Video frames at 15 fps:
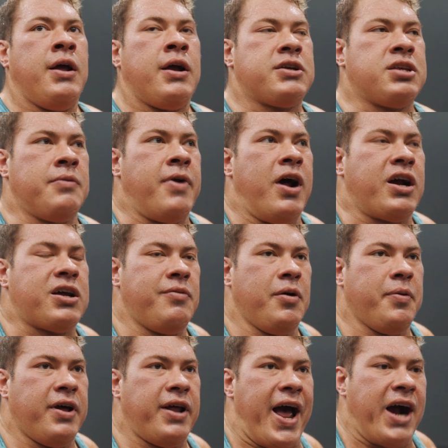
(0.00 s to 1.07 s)
because I'm not gonna
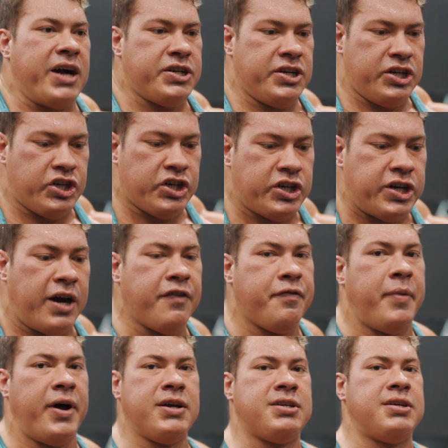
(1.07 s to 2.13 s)
be able to actually shove
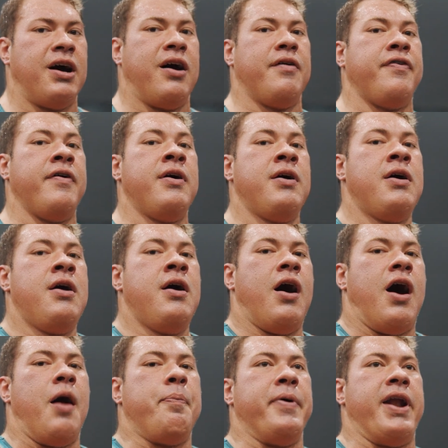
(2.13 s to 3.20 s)
myself
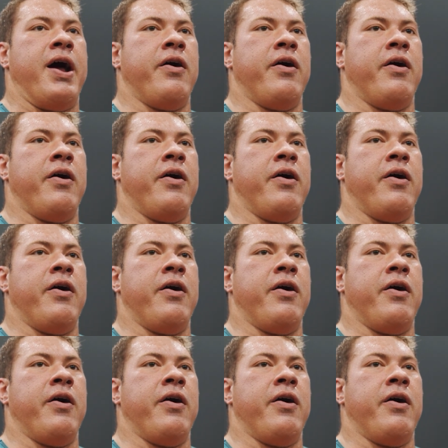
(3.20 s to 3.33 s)
up and